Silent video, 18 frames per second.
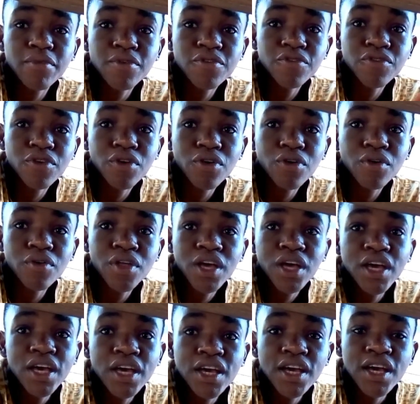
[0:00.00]
before
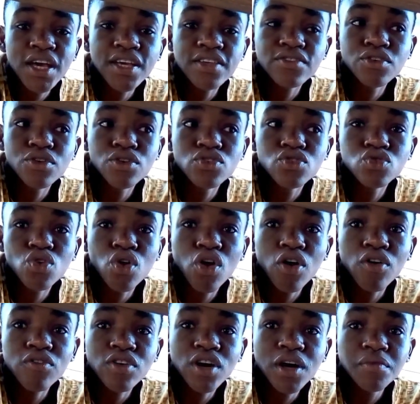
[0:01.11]
it's going to
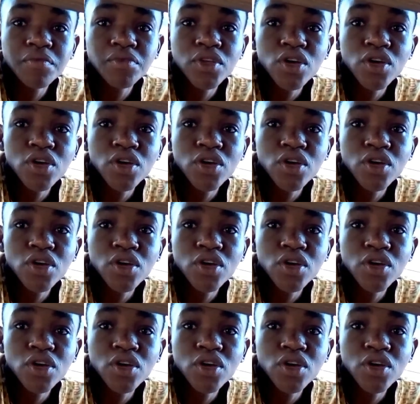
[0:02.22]
cover,